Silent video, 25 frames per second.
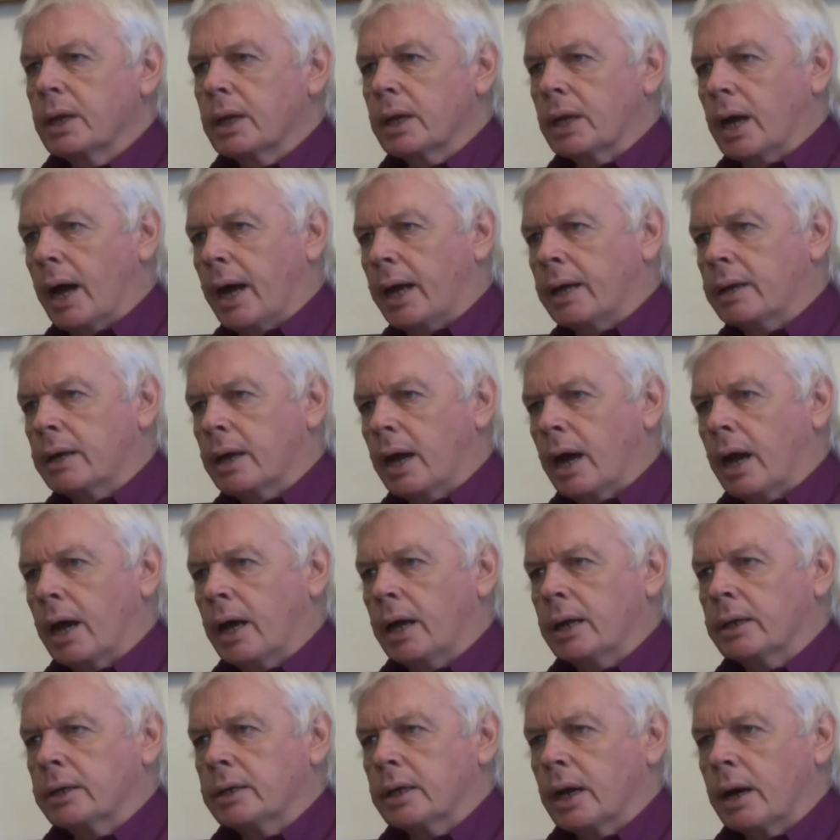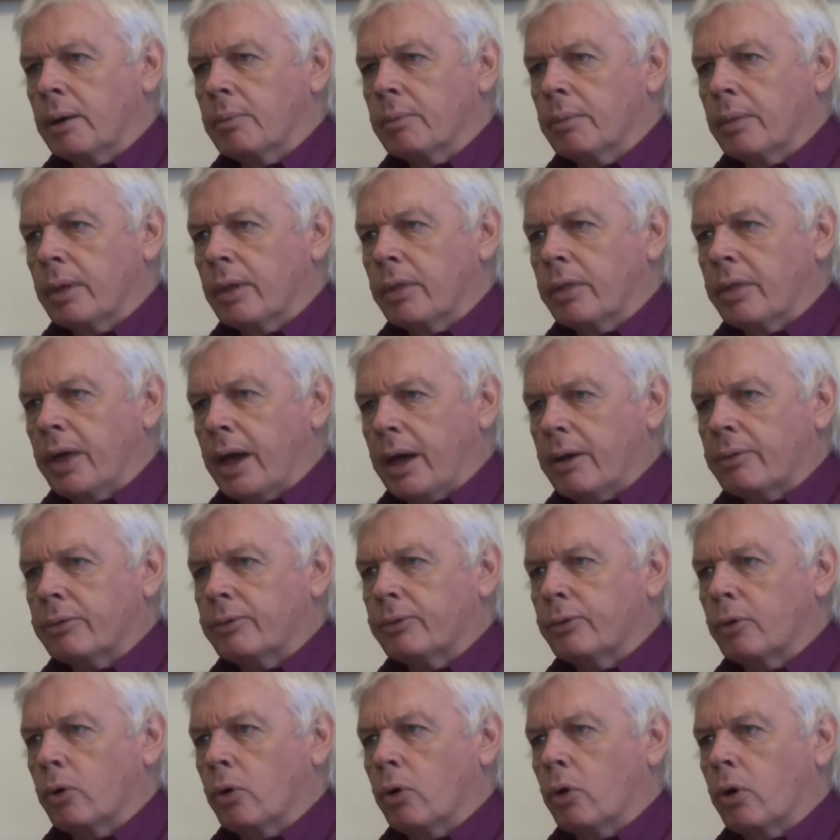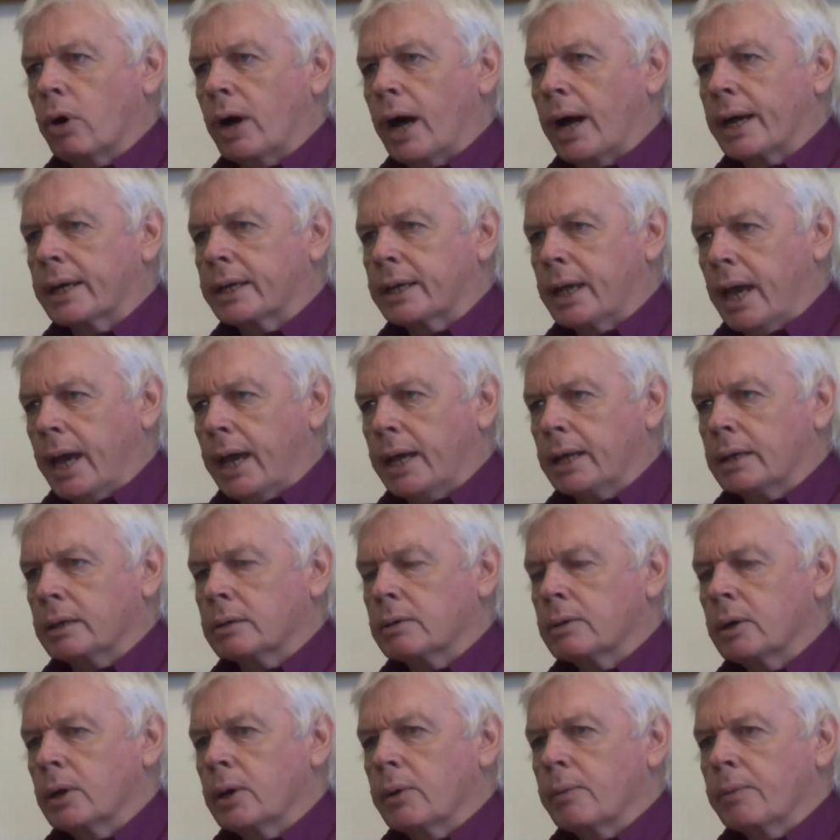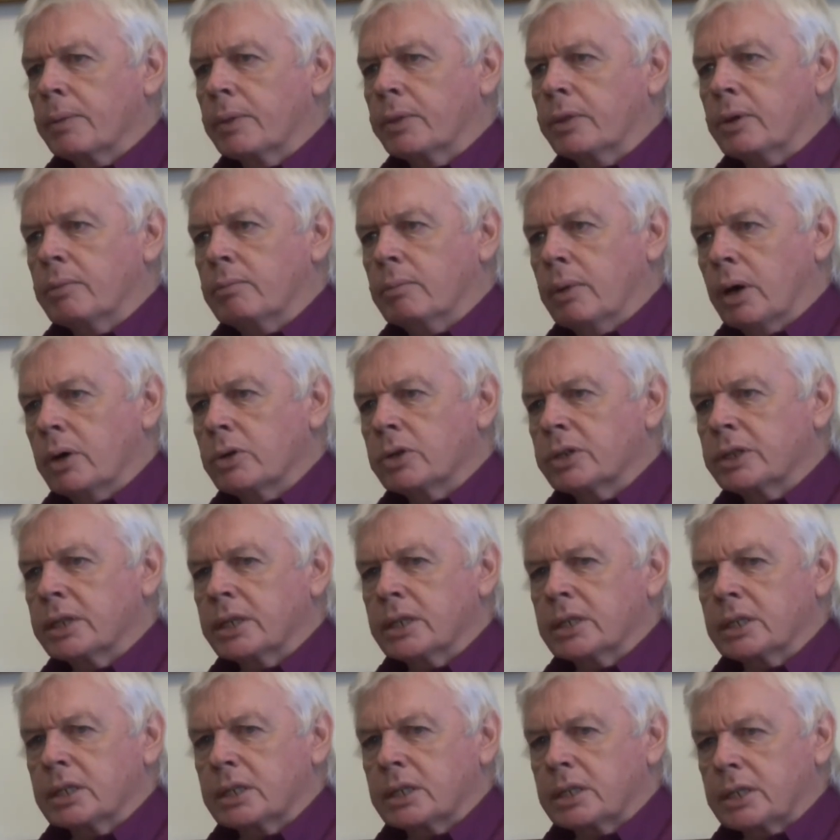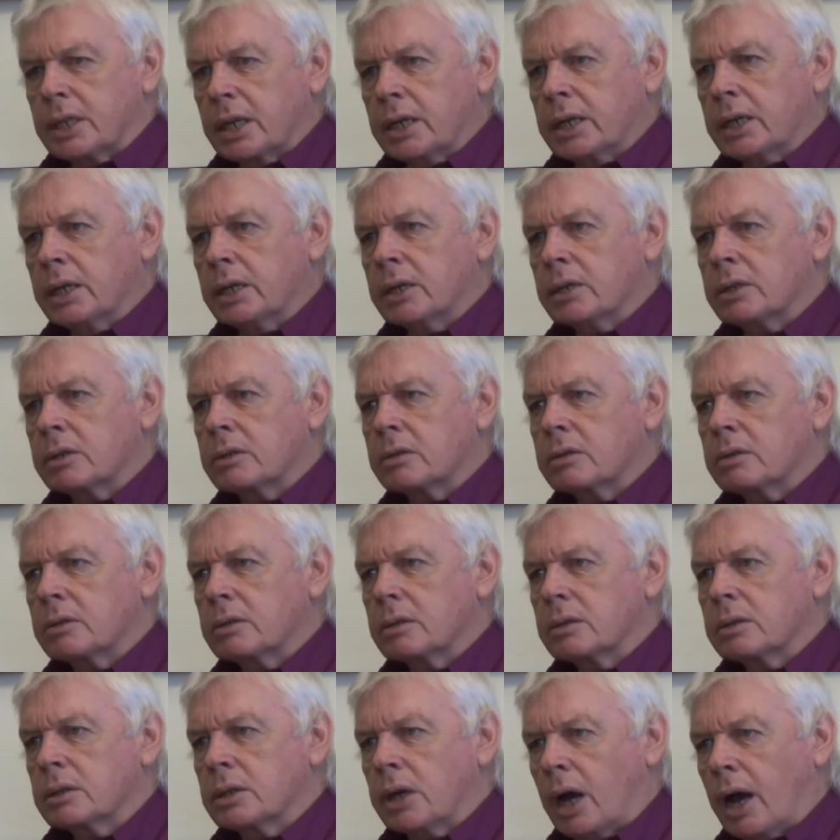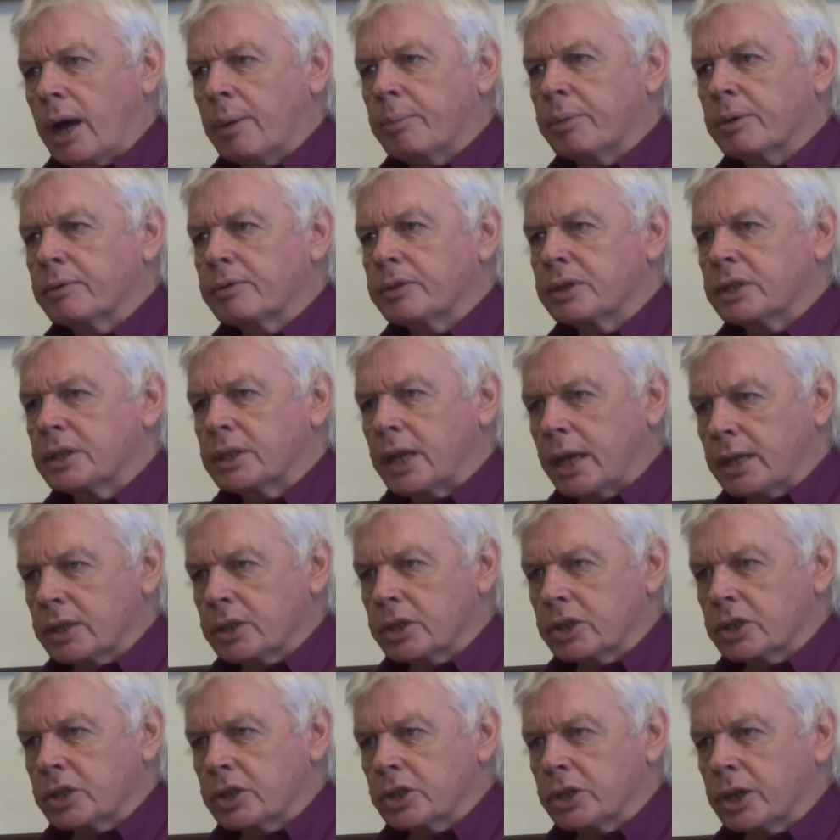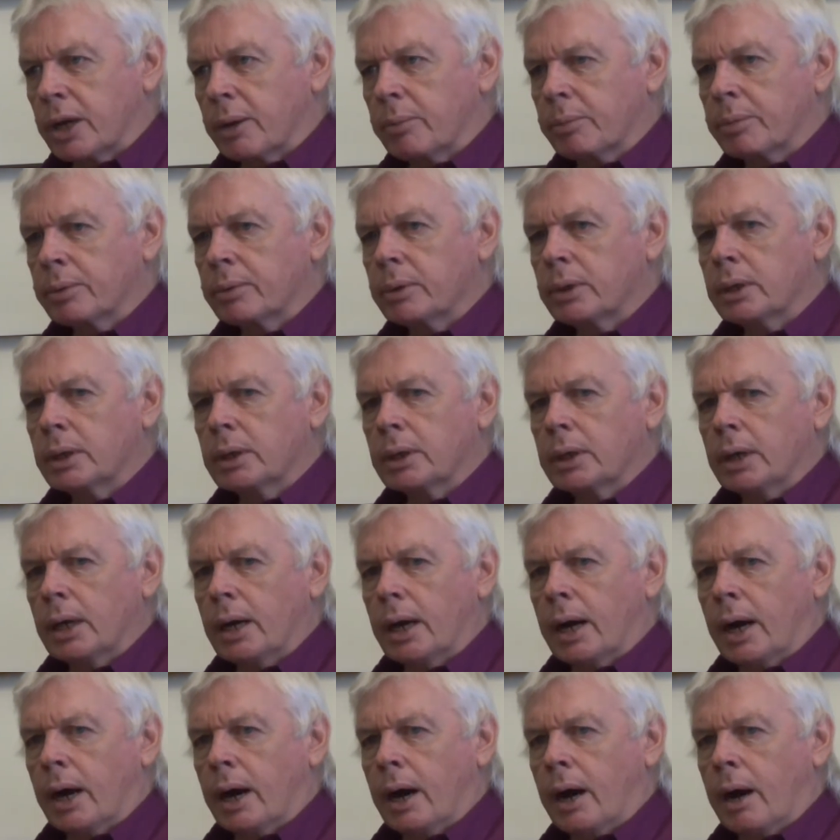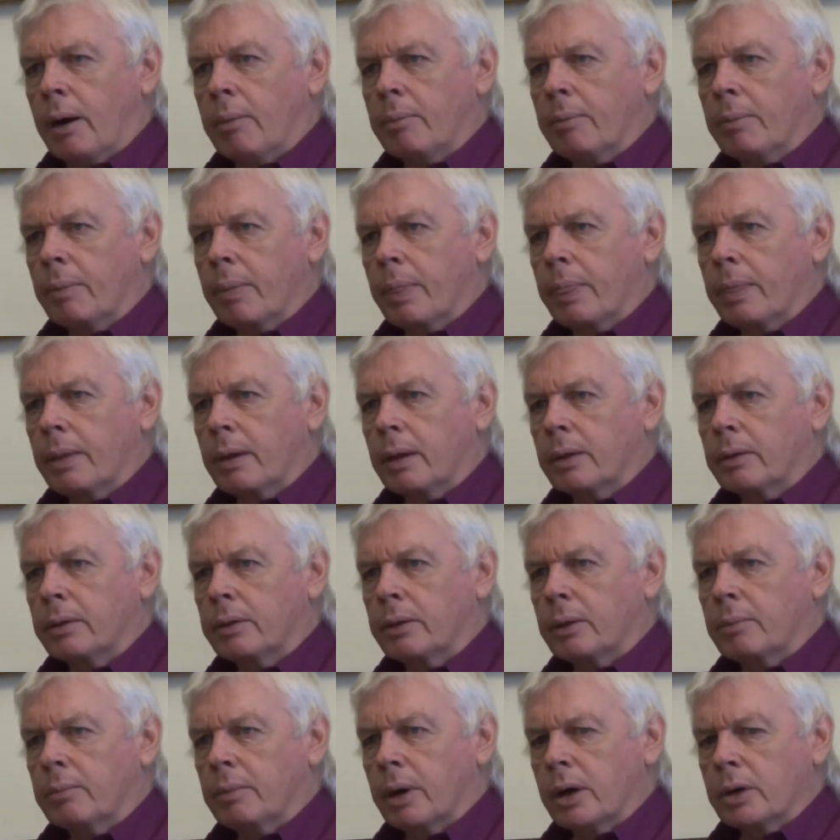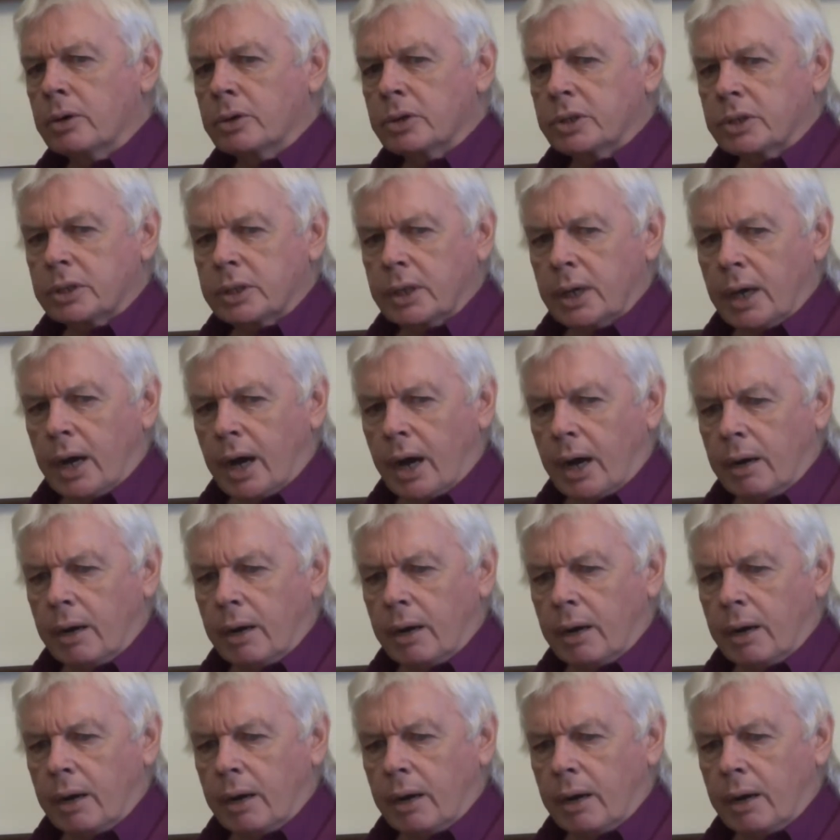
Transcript: And therefore, again, the most insidious type of censorship, the most